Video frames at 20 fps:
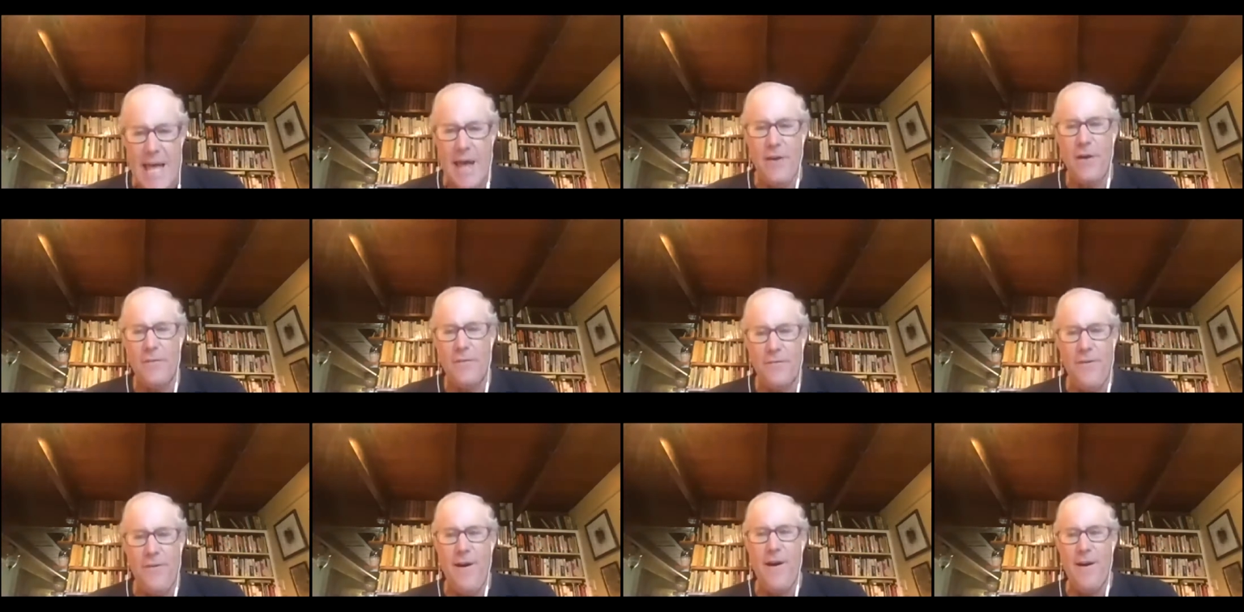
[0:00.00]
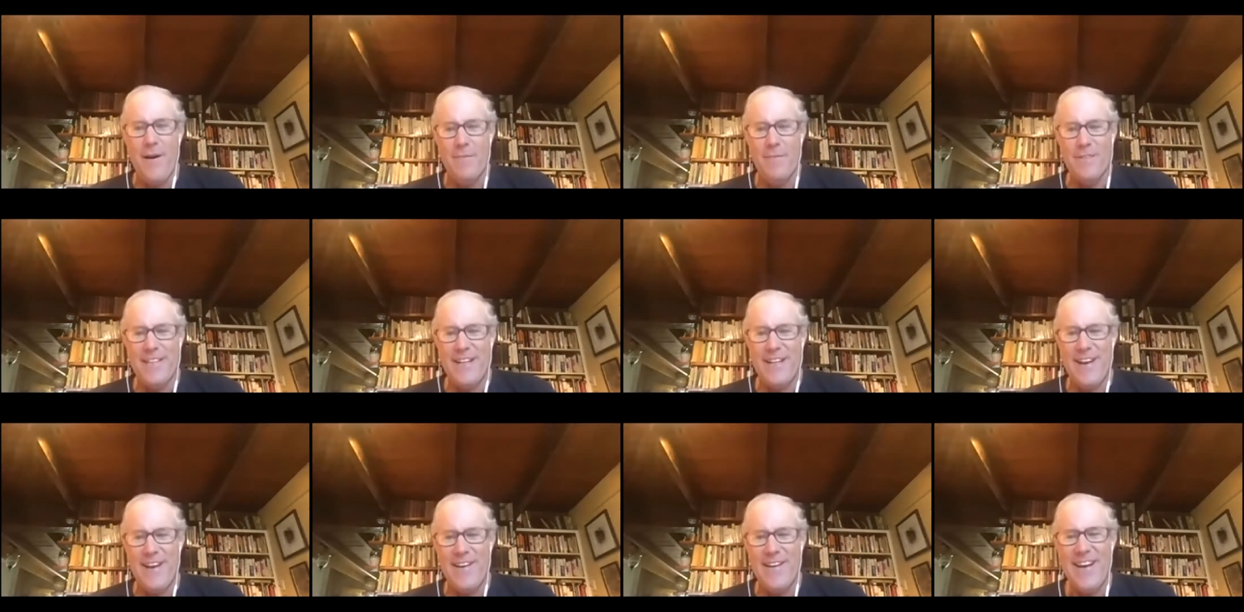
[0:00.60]
farms, you
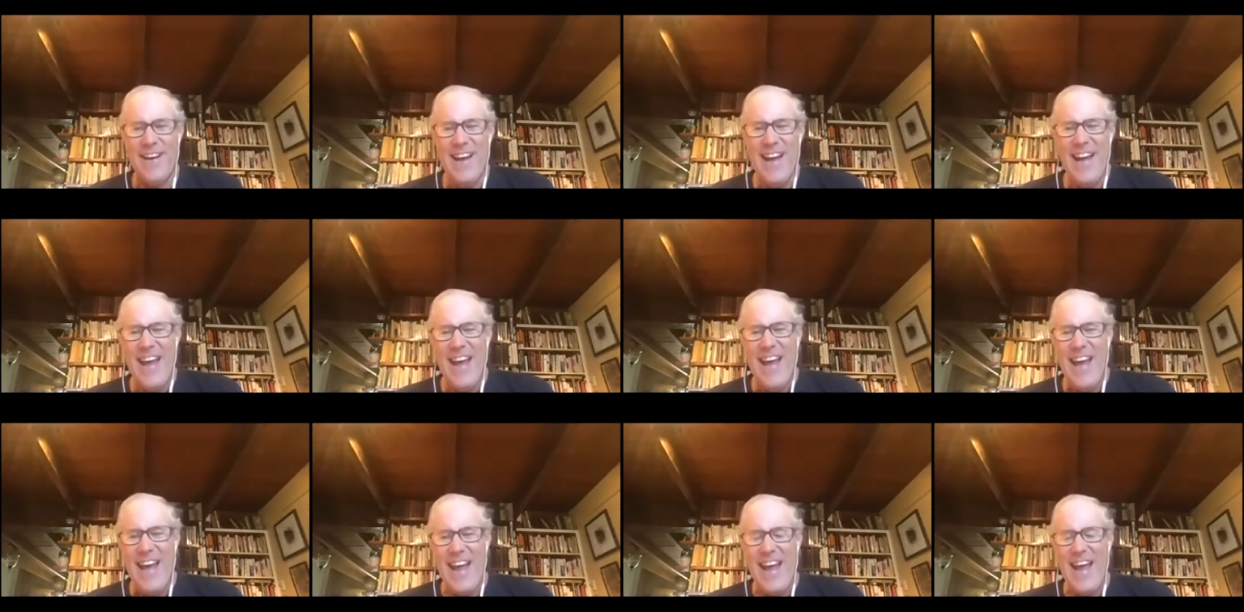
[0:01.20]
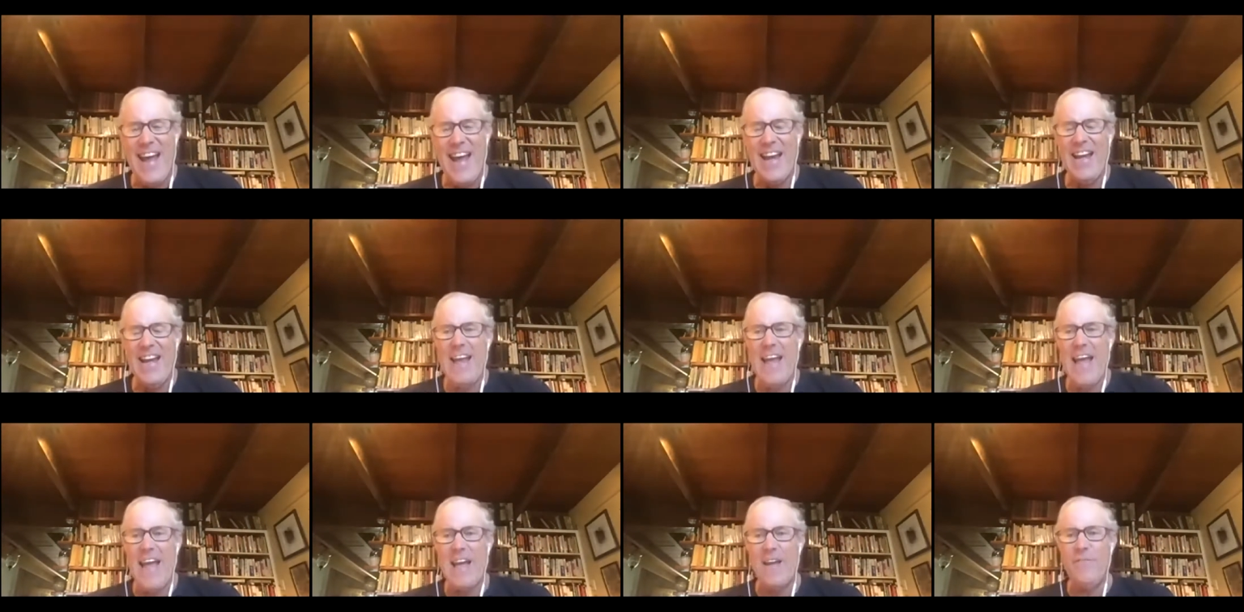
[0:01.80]
know, and
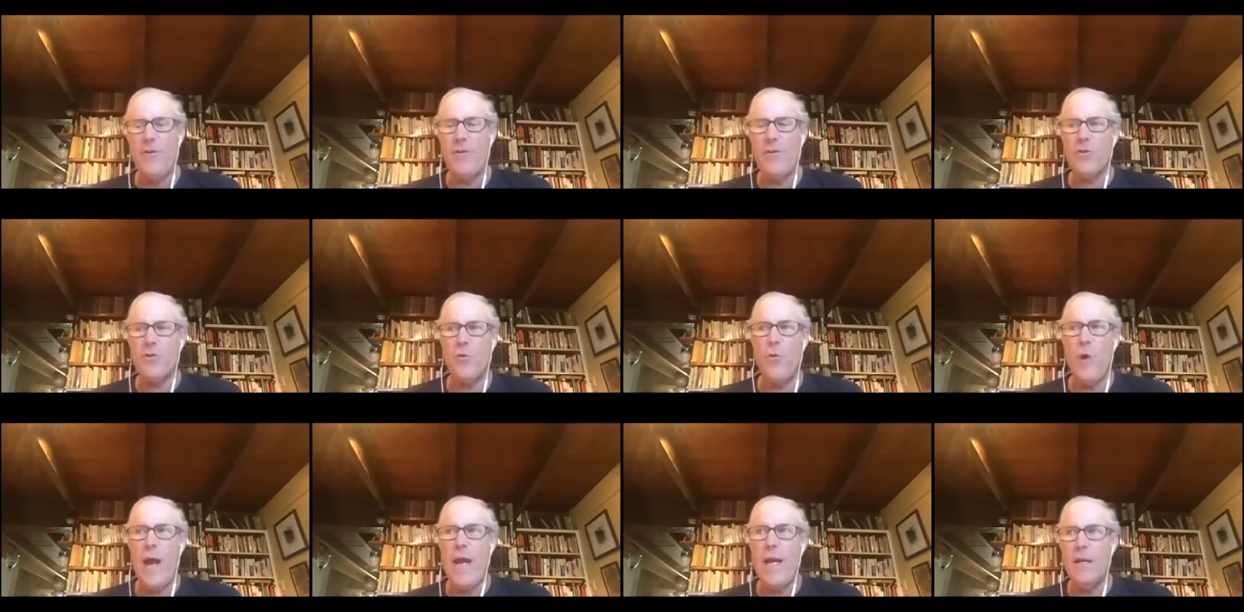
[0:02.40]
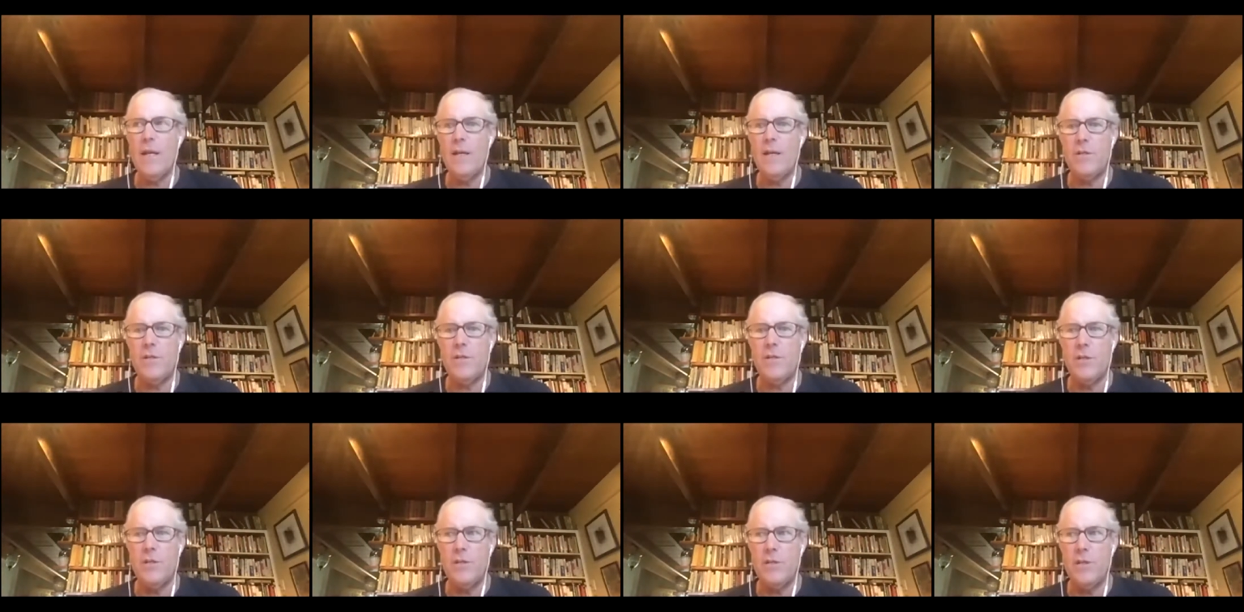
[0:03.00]
and if there's a way to
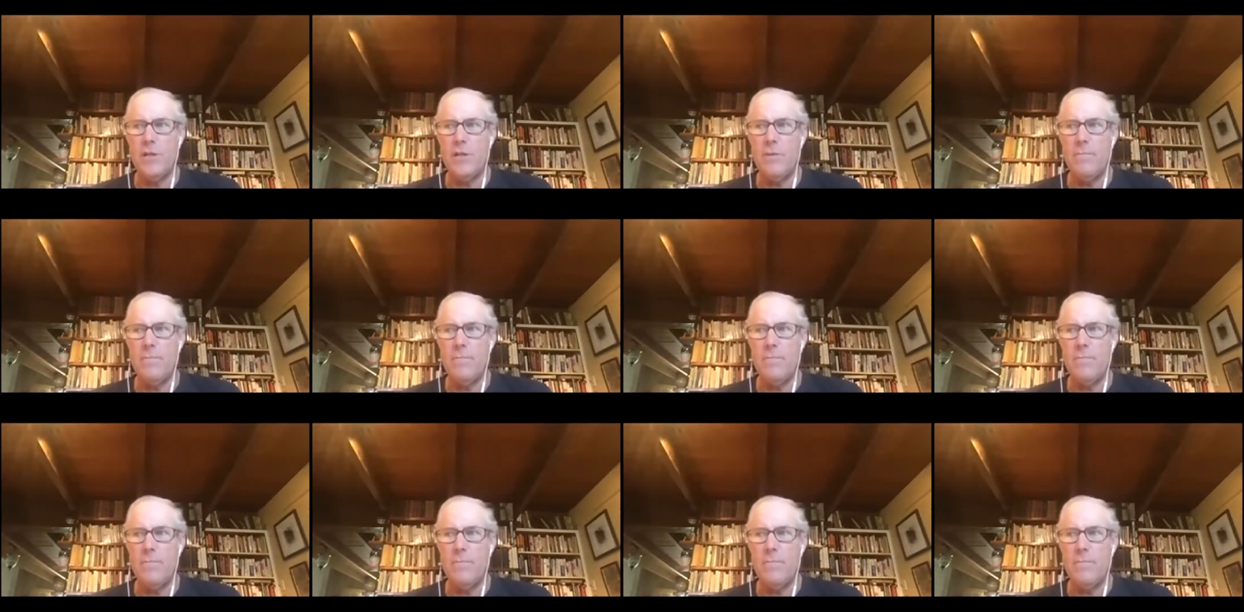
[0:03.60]
to to